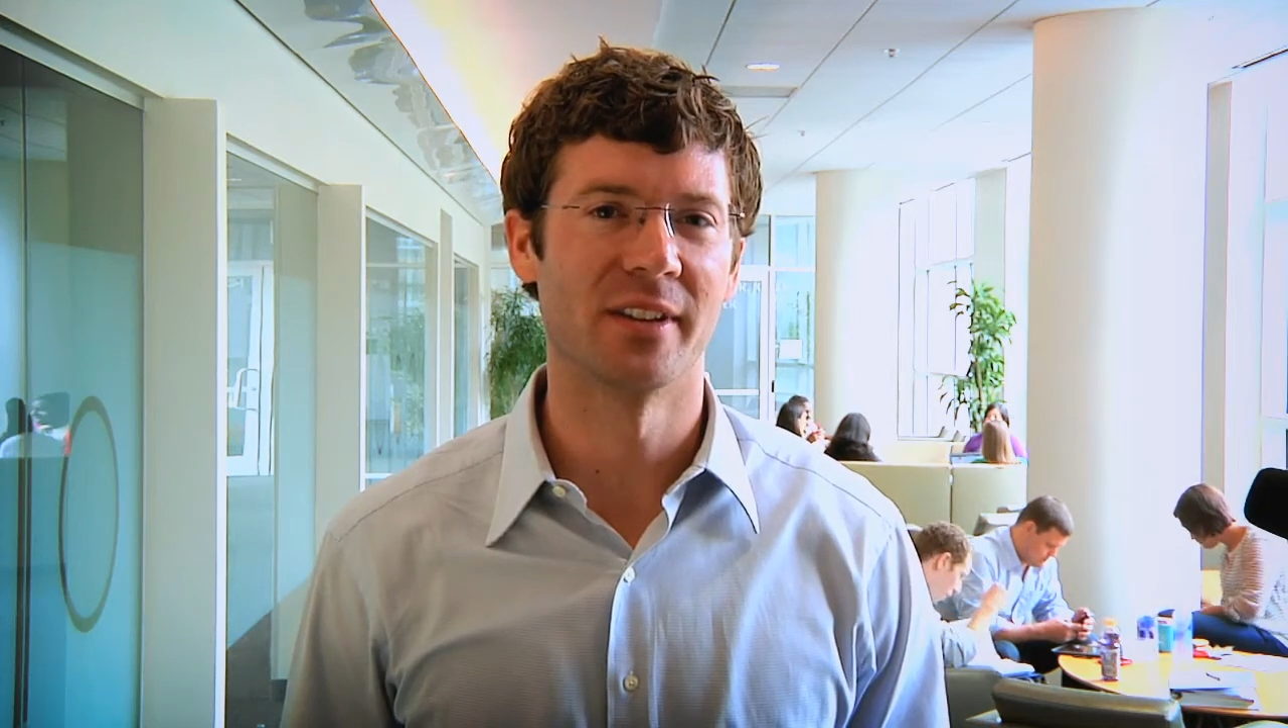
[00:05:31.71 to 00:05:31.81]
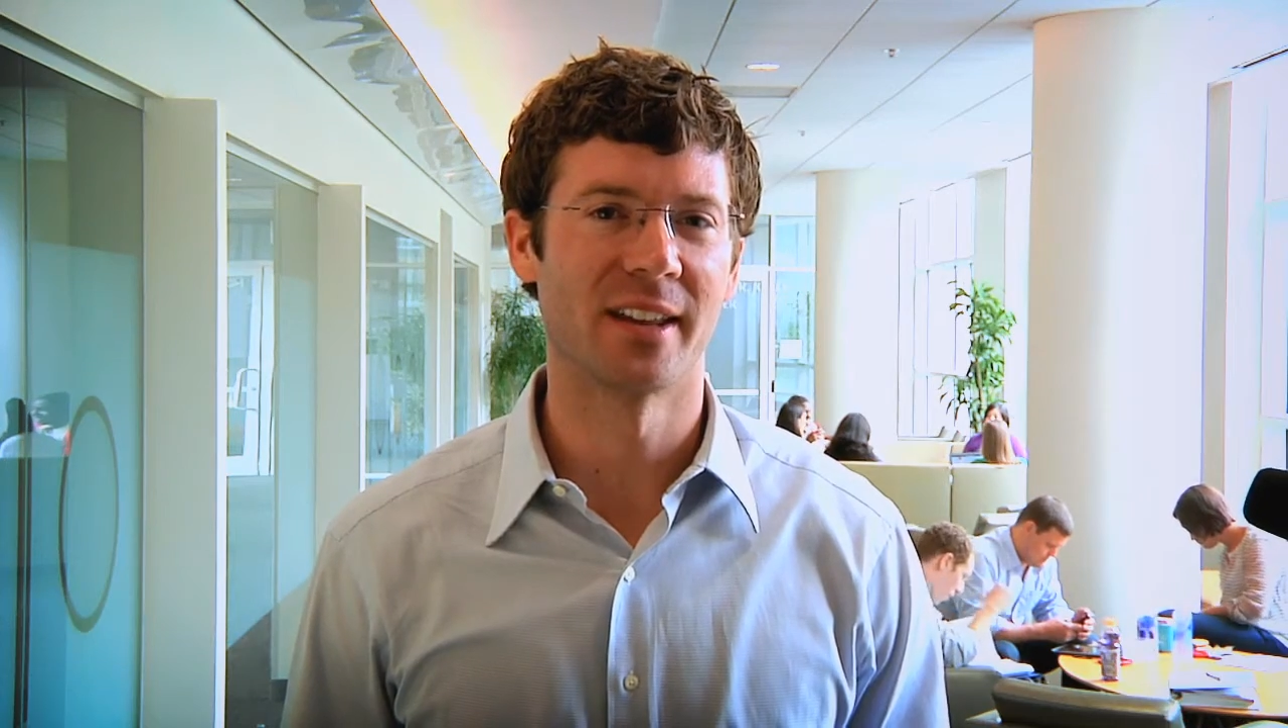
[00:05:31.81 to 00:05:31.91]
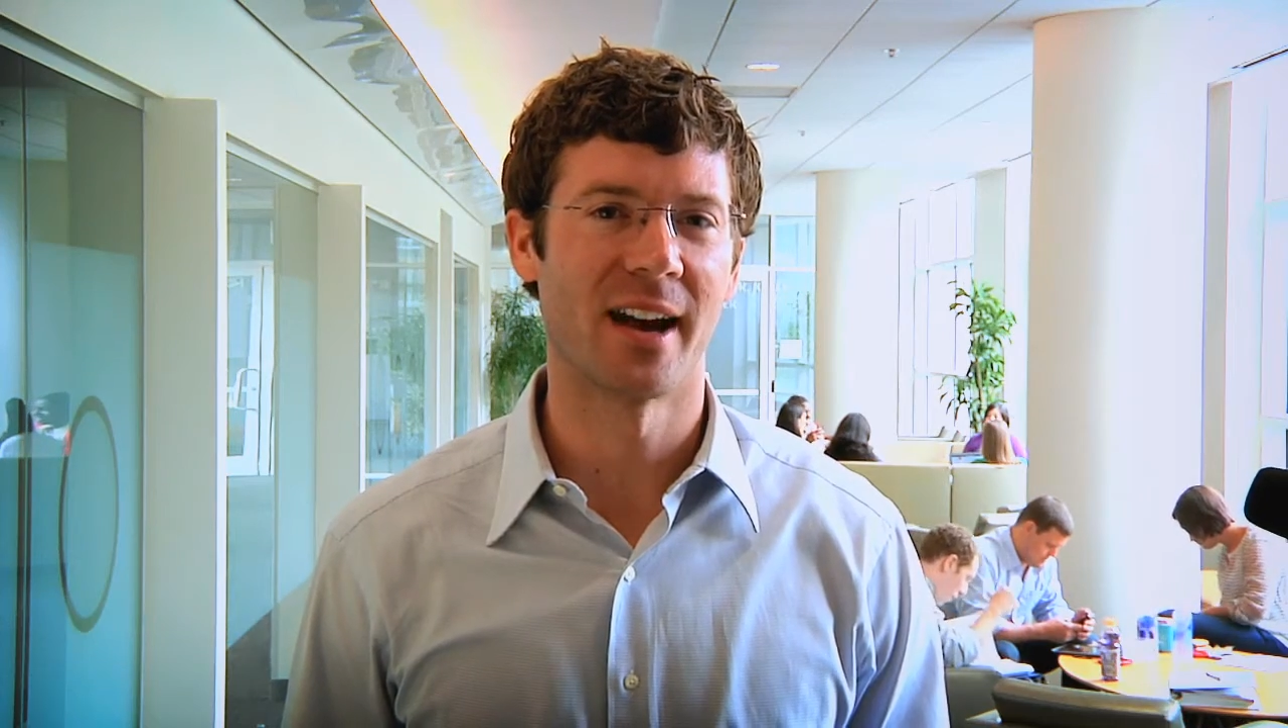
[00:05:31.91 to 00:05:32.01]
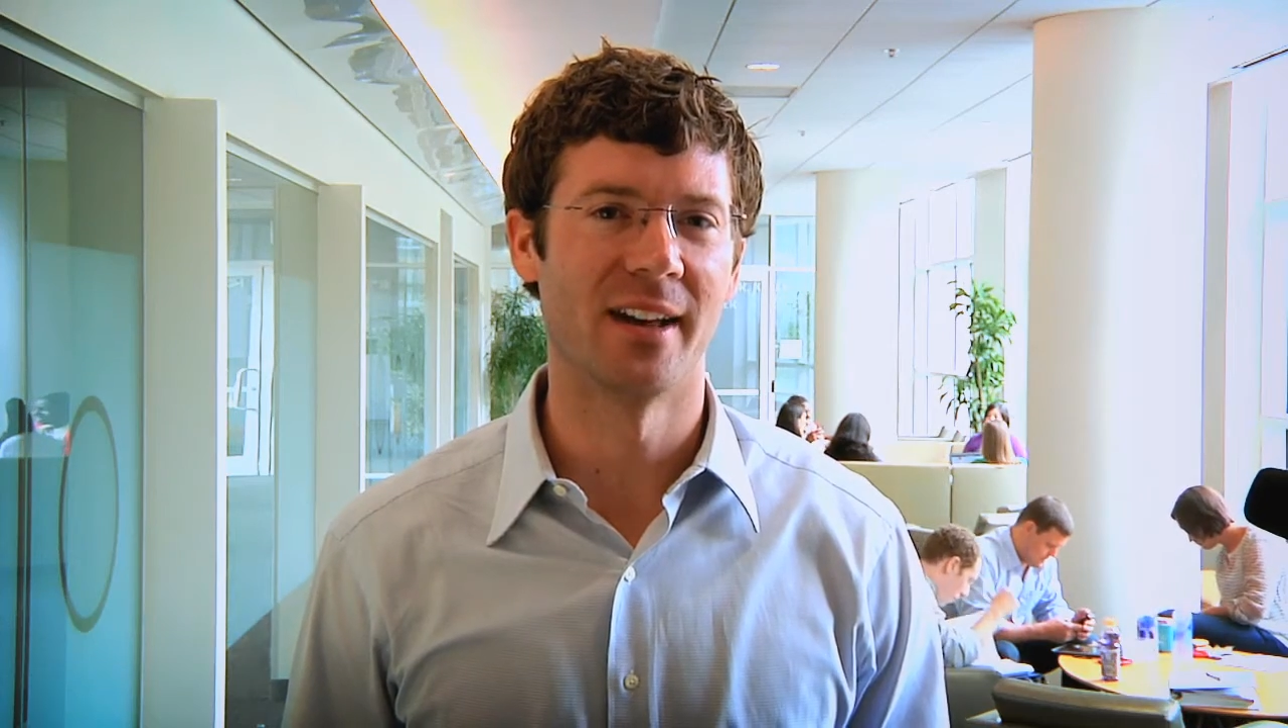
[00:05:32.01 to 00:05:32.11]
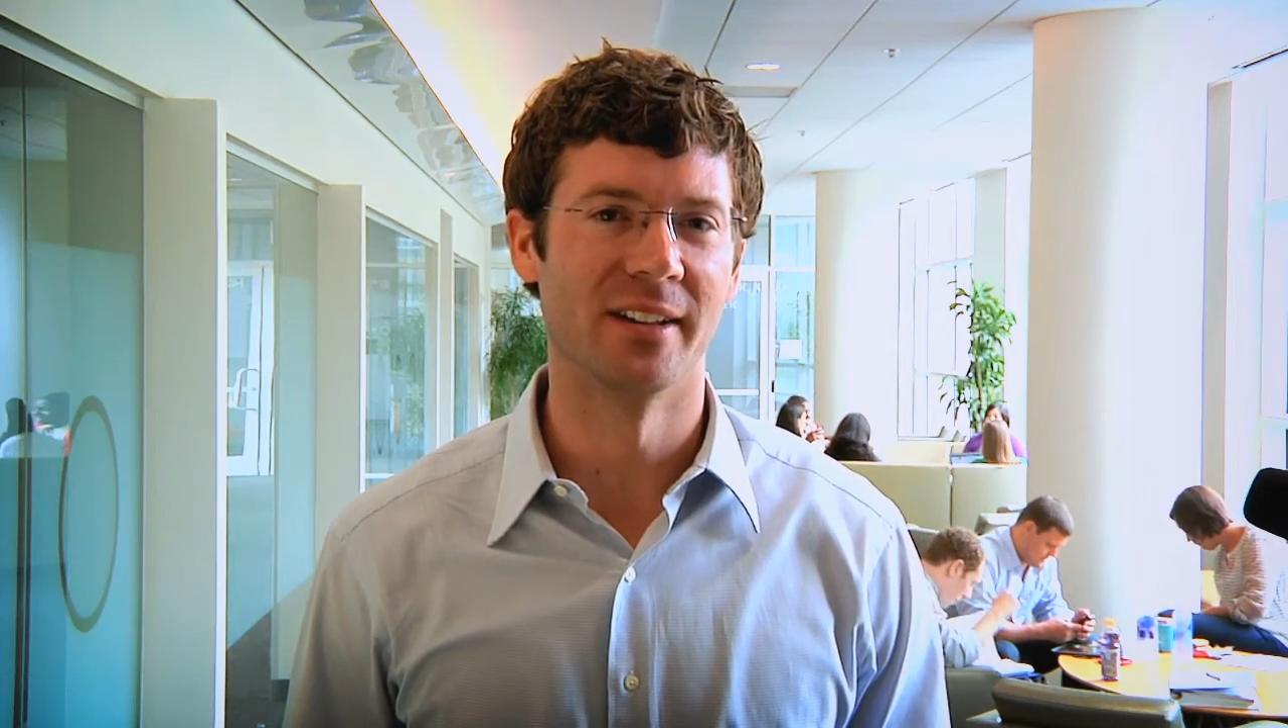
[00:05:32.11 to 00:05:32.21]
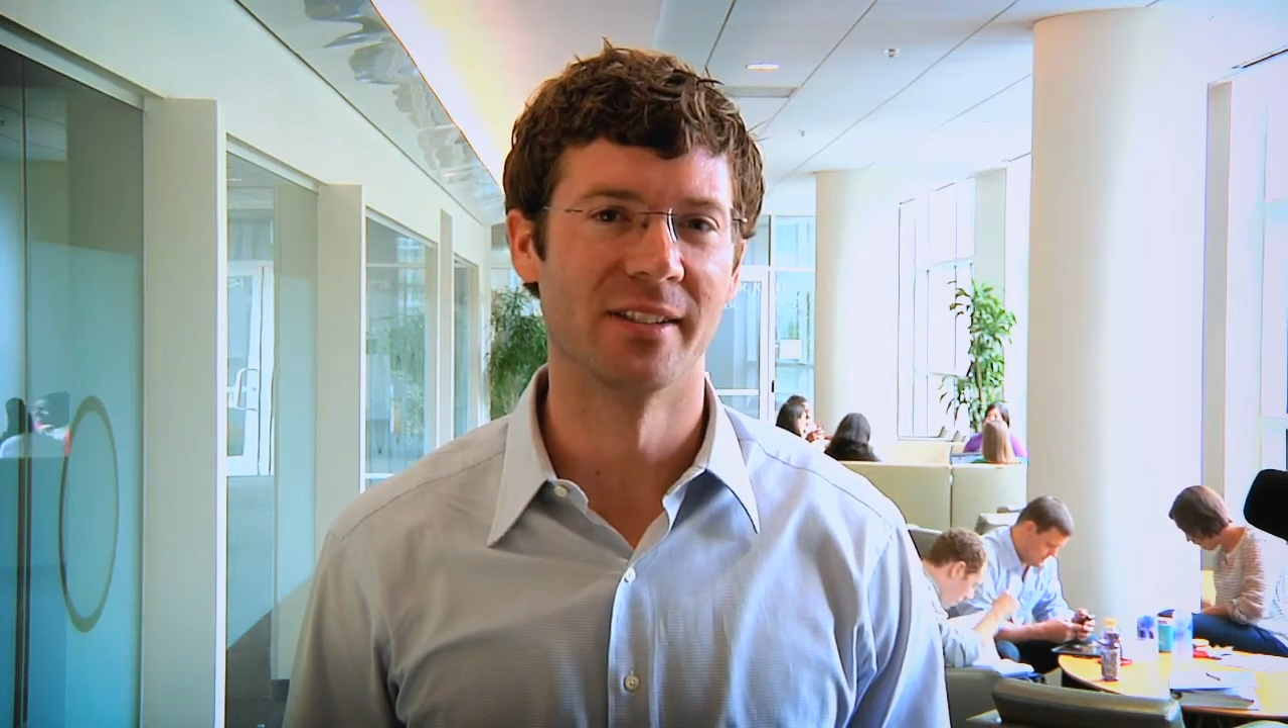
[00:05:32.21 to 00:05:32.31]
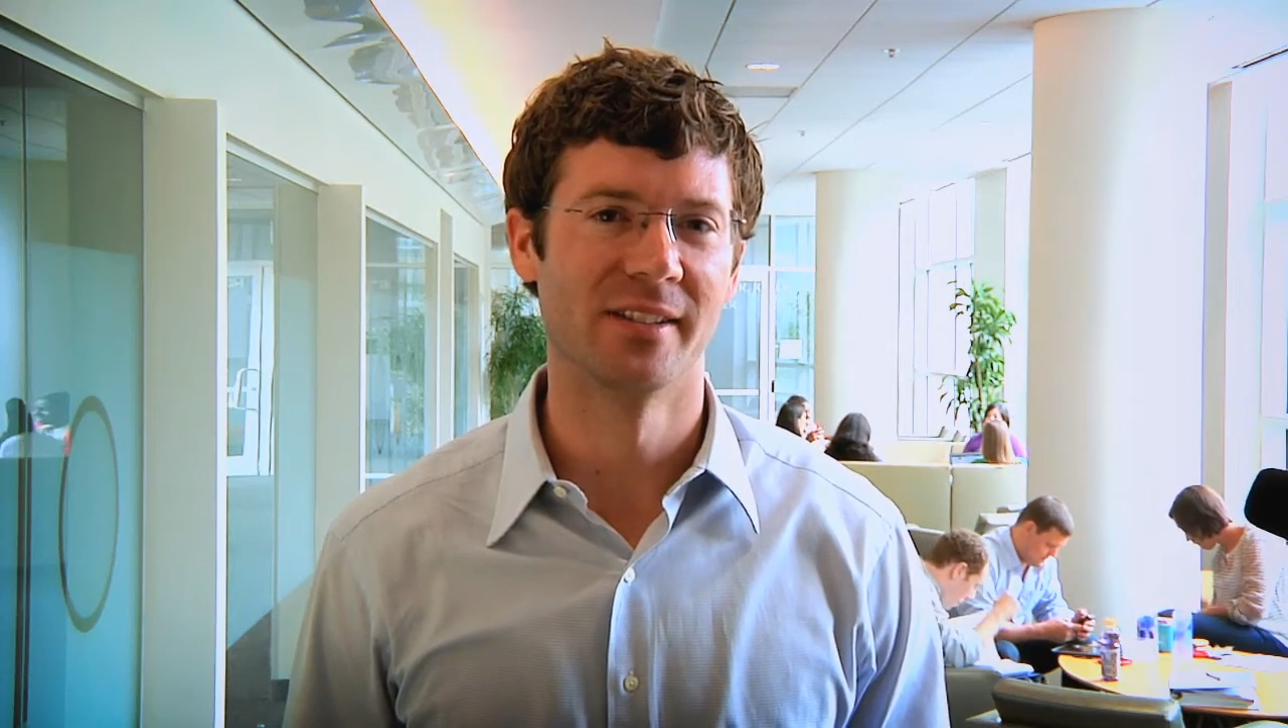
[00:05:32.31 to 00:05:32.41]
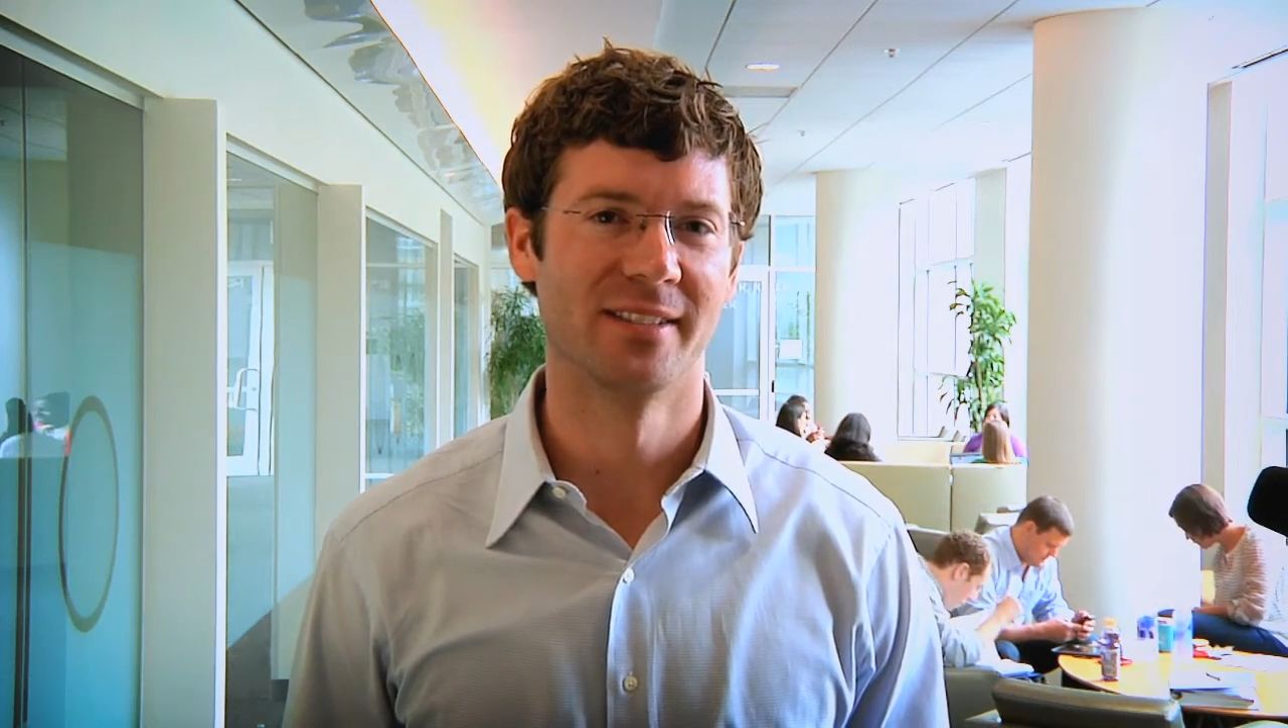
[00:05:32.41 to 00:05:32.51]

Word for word: to the college.